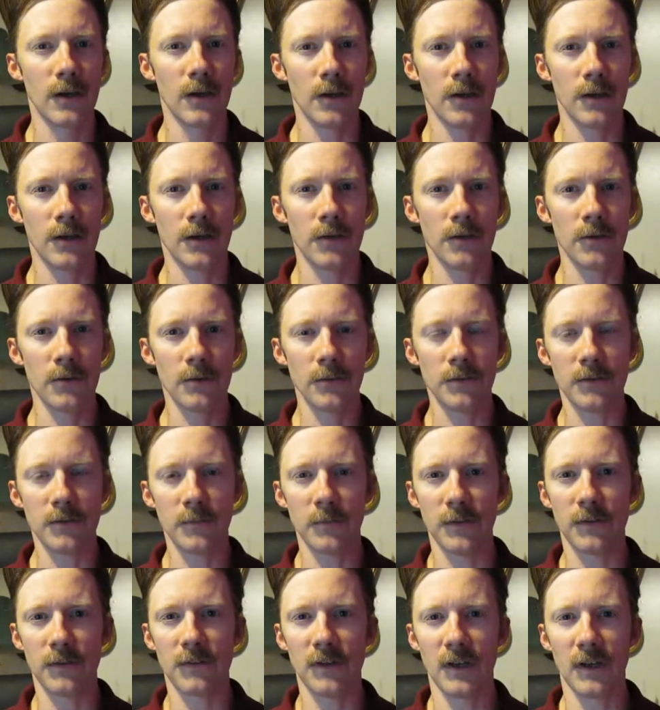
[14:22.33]
Here are some
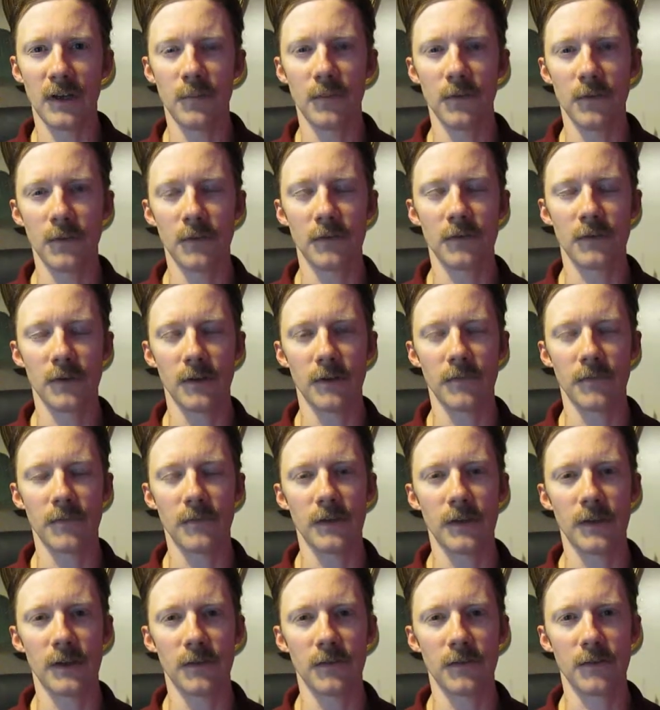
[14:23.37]
examples of
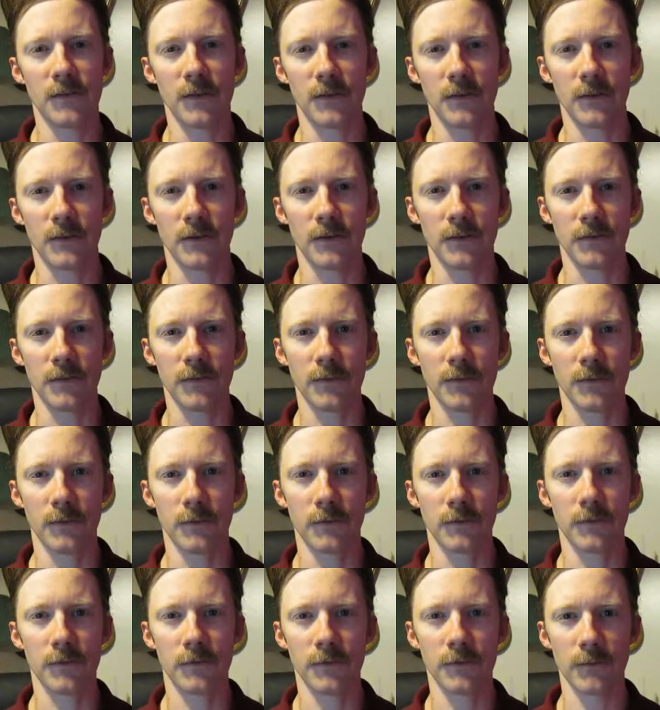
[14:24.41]
things that are considered
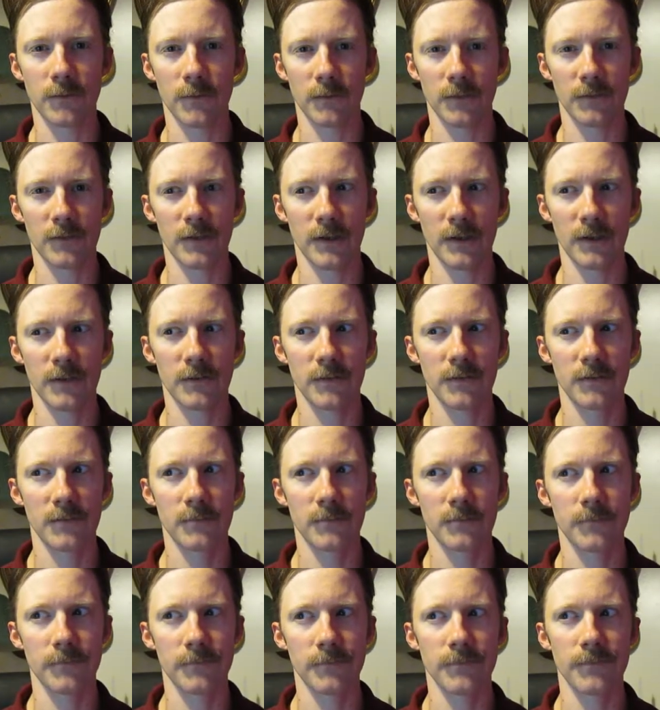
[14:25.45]
pseudoscience.
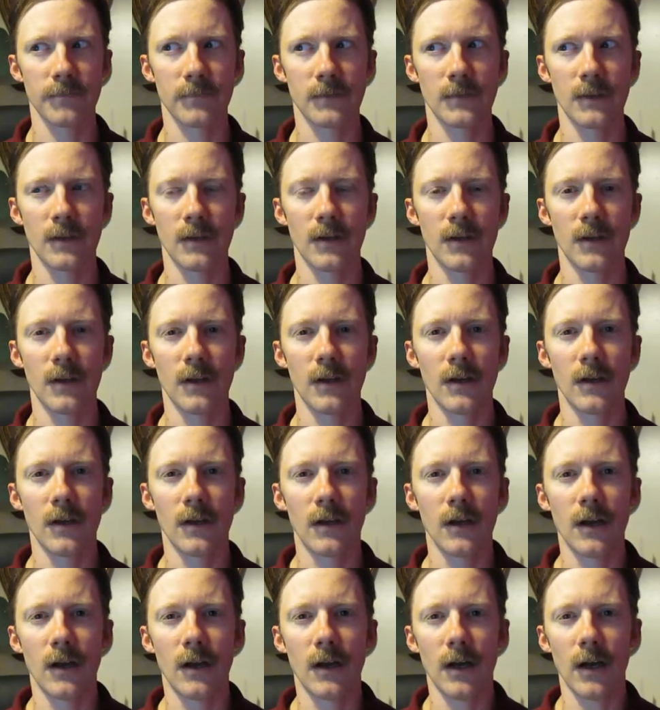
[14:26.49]

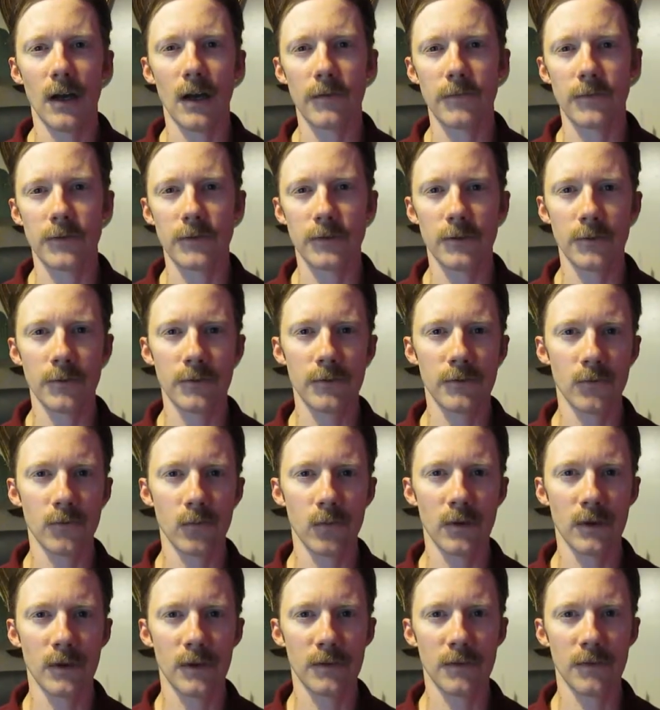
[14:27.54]
I've chosen
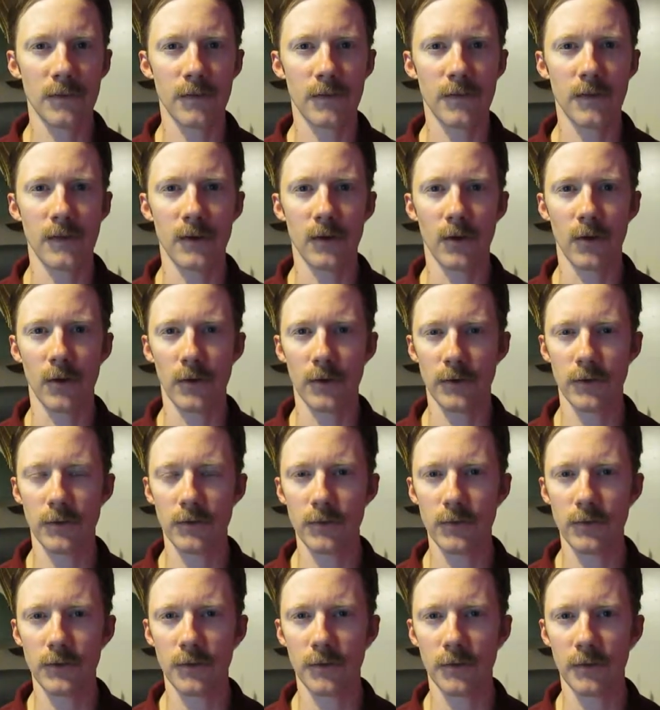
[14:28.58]
ones that aren't
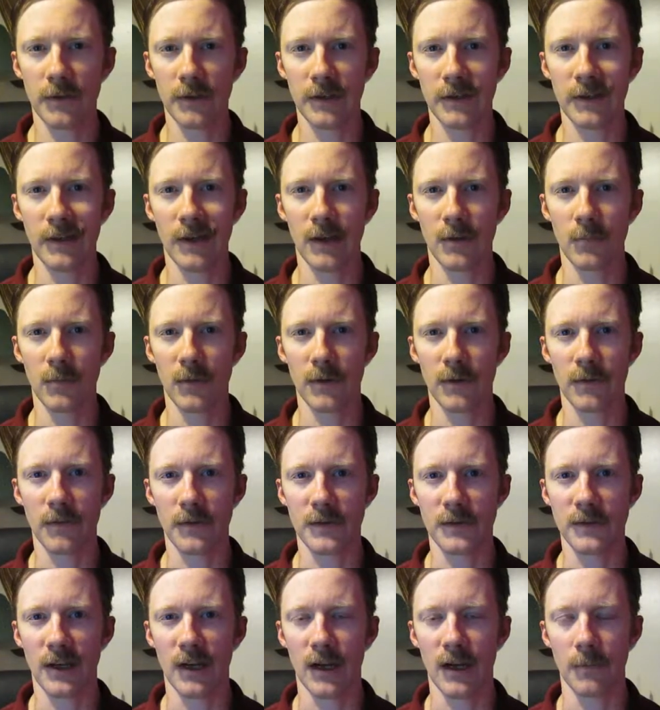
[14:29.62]
usually among the
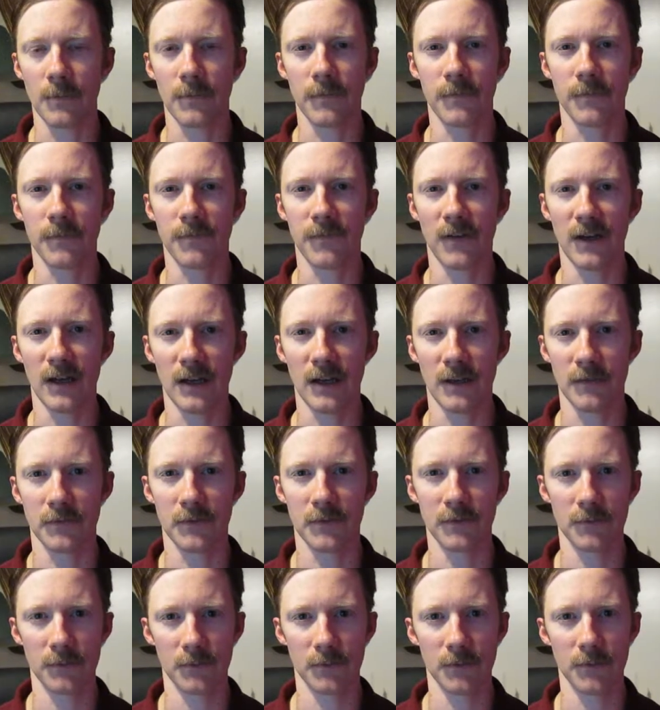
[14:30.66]
top 5
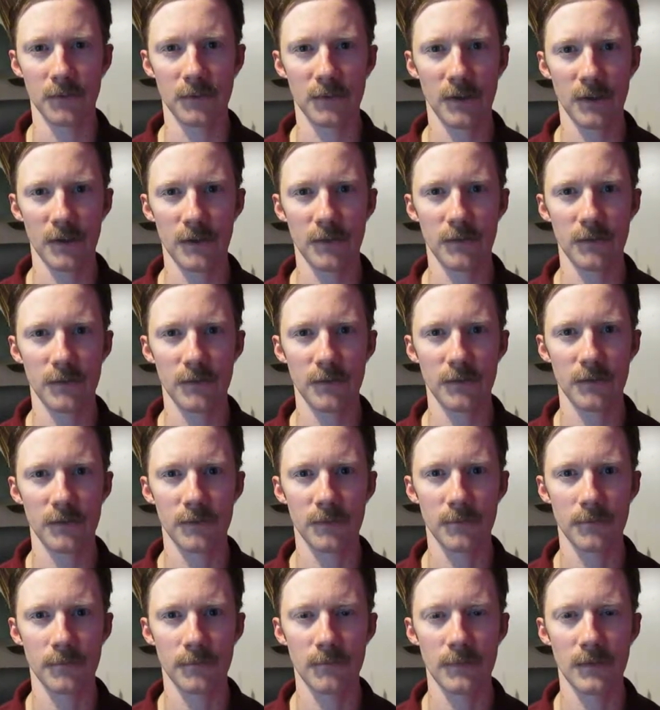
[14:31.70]
pseudosciences
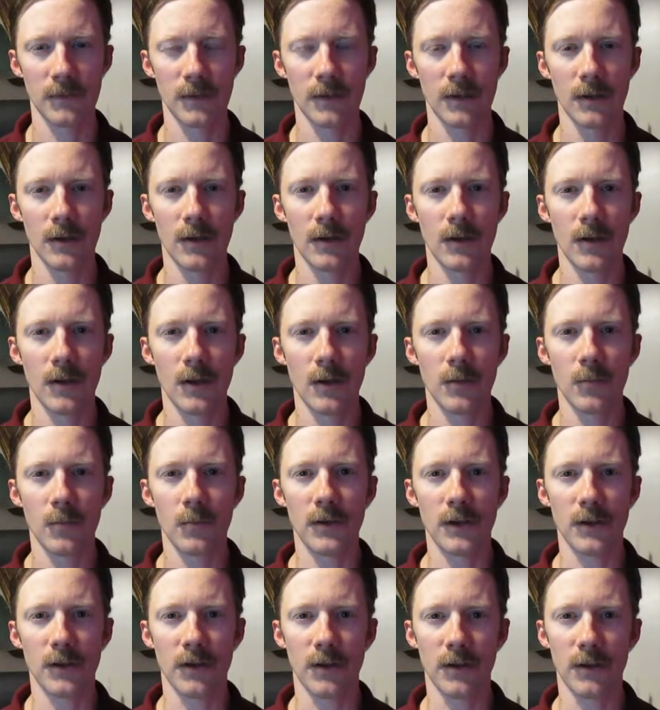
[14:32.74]

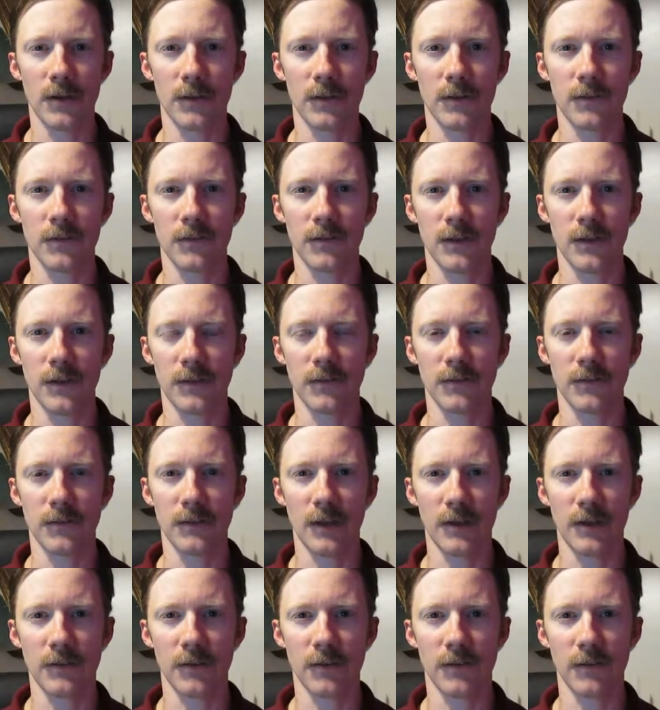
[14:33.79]
because it's
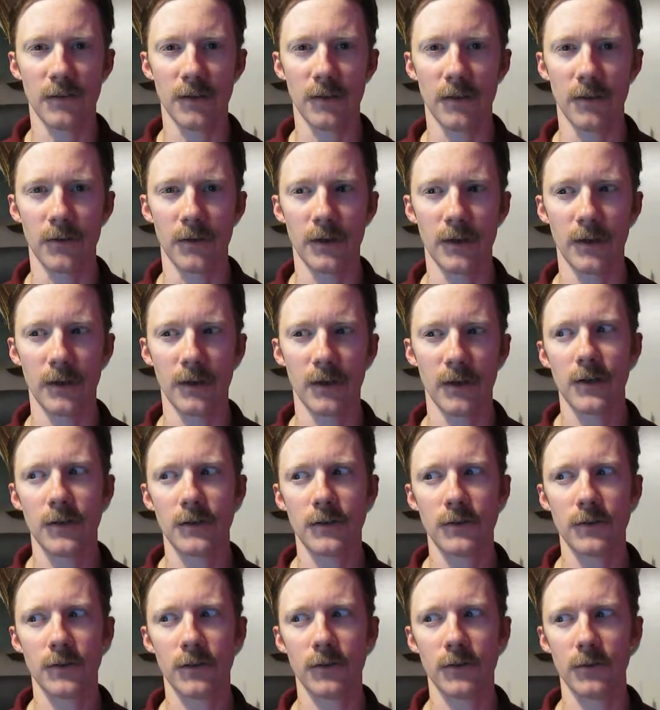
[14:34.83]
necessary
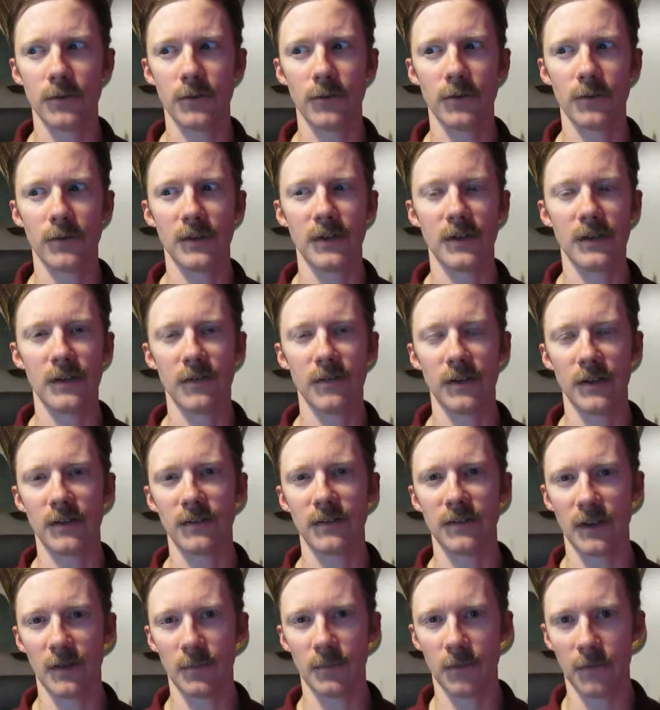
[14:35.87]
to give
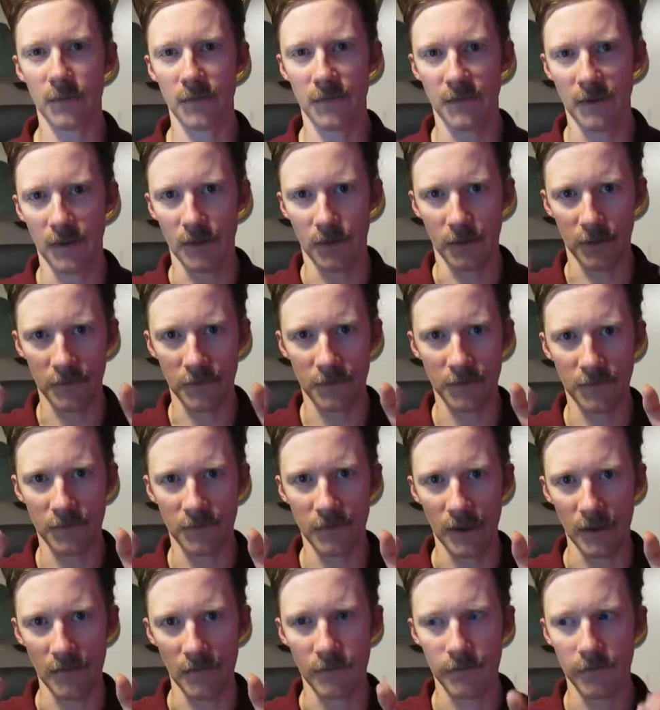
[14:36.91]
examples that are
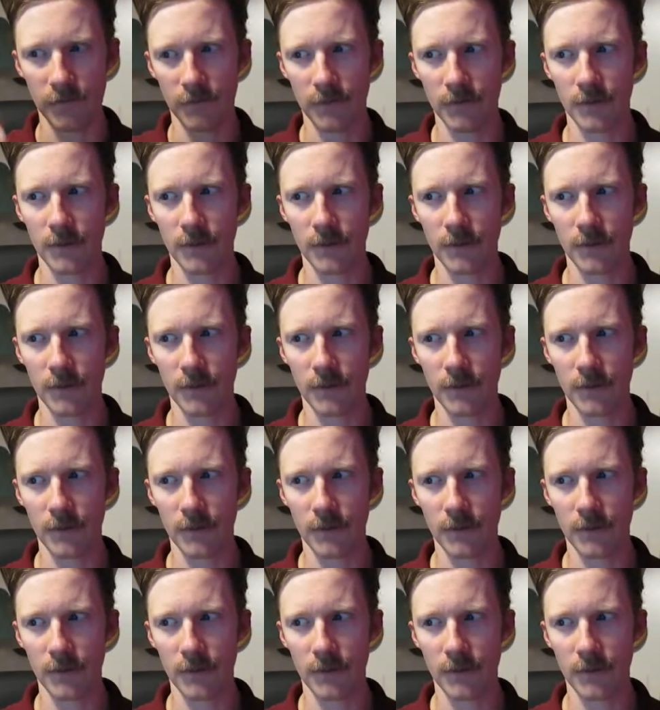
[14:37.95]
safe,